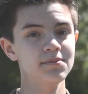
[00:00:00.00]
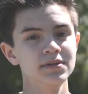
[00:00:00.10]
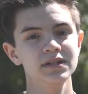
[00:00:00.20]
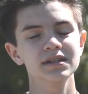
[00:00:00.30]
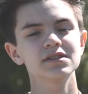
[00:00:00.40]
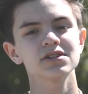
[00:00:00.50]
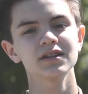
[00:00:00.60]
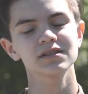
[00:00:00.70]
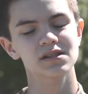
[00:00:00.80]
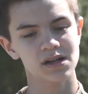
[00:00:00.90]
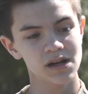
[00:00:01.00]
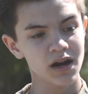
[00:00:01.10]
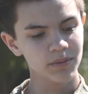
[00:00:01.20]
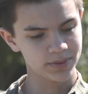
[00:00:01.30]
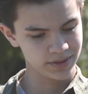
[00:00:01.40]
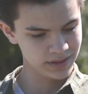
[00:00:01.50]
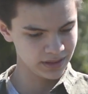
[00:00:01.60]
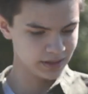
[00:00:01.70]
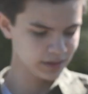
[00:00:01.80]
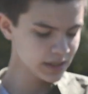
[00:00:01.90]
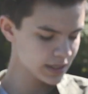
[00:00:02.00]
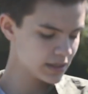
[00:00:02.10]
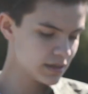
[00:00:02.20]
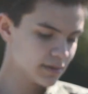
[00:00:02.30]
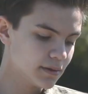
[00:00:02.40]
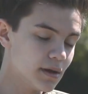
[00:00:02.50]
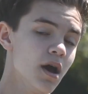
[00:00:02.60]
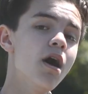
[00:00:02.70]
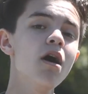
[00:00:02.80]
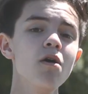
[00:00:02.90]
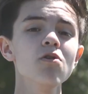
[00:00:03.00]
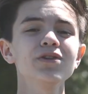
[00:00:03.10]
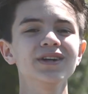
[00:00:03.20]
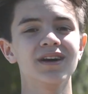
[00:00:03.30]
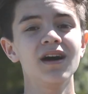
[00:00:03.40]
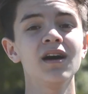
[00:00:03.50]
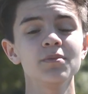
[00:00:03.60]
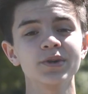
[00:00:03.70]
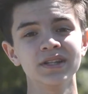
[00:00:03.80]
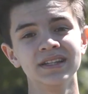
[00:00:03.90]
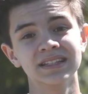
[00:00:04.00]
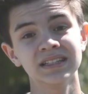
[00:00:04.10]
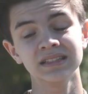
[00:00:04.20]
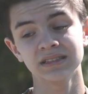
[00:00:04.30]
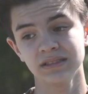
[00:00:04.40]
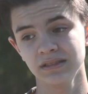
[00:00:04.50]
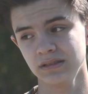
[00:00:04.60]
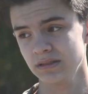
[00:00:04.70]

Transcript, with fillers: be each other's company. Oh, company.